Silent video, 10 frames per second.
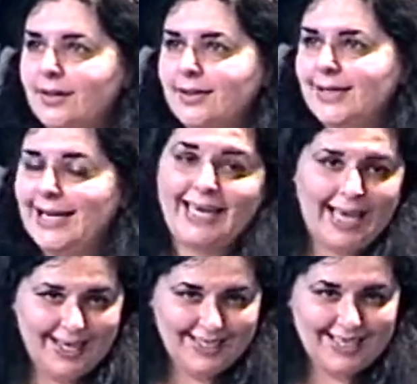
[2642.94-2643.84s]
And
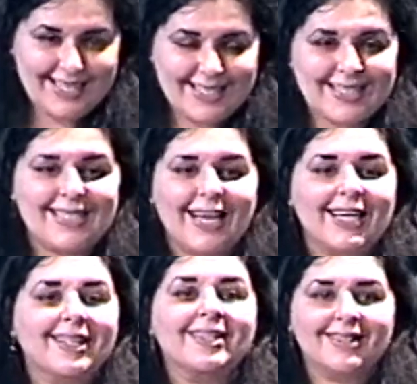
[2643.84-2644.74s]
again, it's like
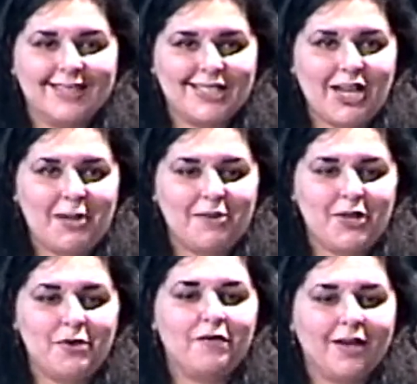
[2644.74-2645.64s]
the time that
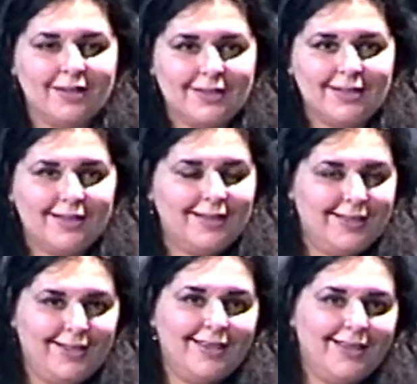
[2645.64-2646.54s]
you felt
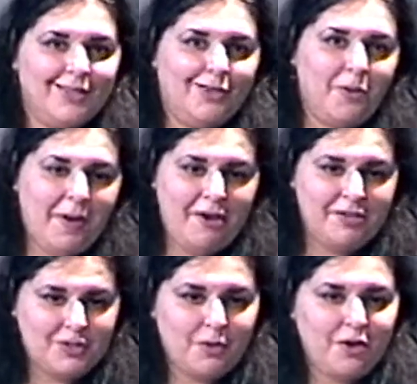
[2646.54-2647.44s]
your
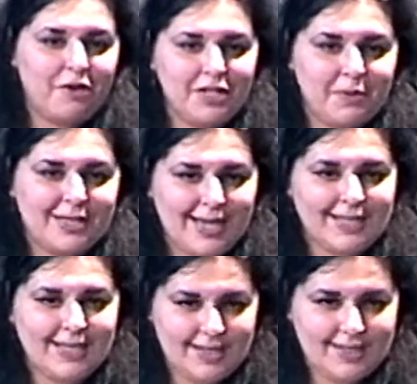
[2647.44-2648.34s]
parents' authority was
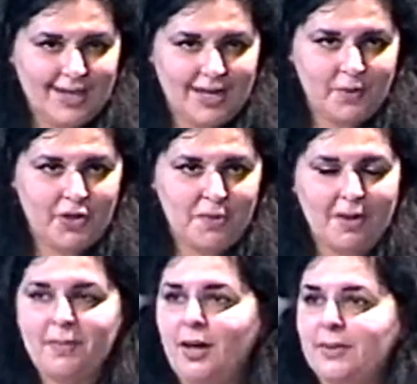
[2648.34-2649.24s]
lessening slightly when you
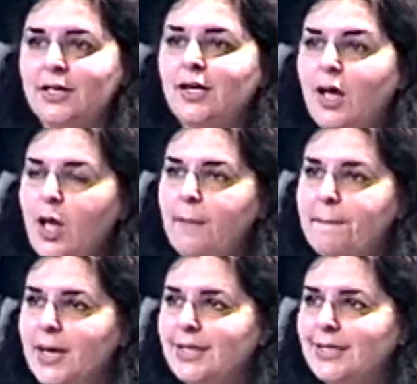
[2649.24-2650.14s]
met Baba.
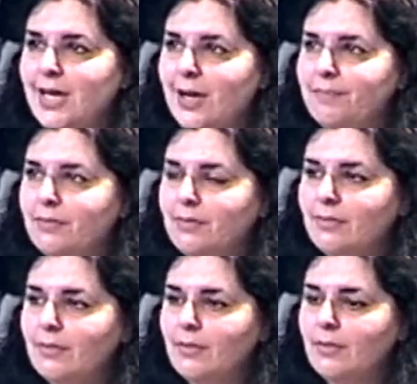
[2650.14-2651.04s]
But
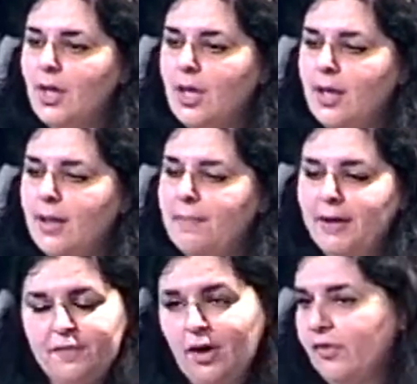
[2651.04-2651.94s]

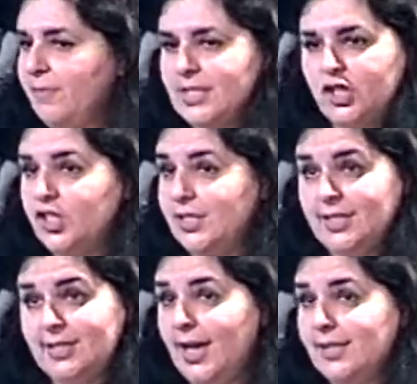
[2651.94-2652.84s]
my father must have just
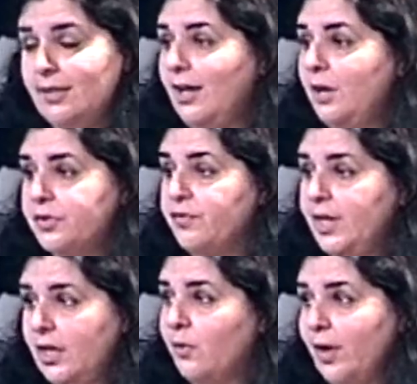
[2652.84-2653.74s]
decided that I was
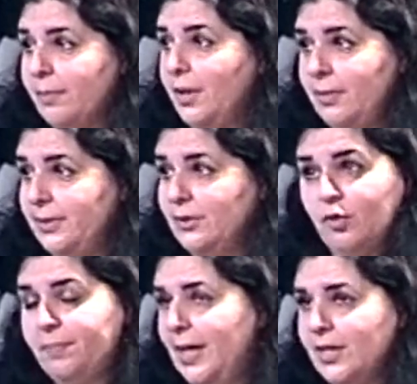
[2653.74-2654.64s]
really annoying Baba,
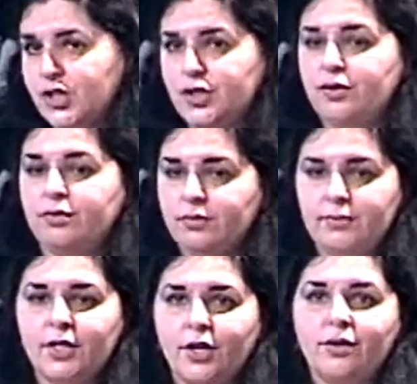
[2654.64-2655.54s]
or being too,
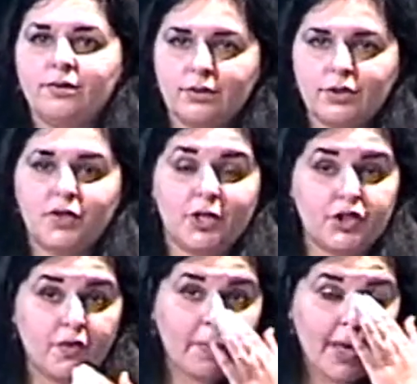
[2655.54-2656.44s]
you know, too much
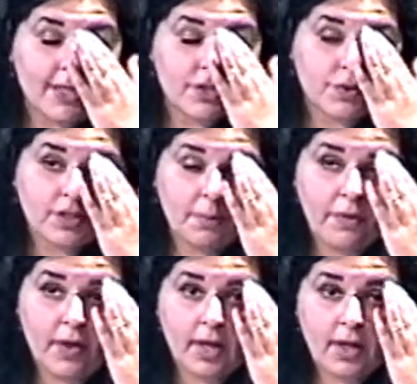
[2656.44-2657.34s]
of a pest or
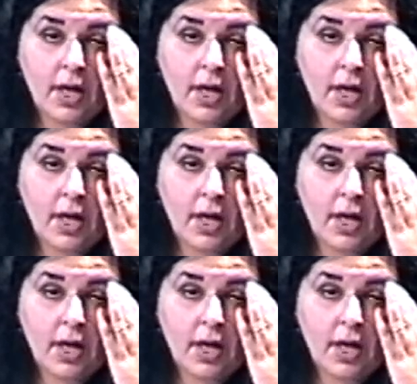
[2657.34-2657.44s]
something.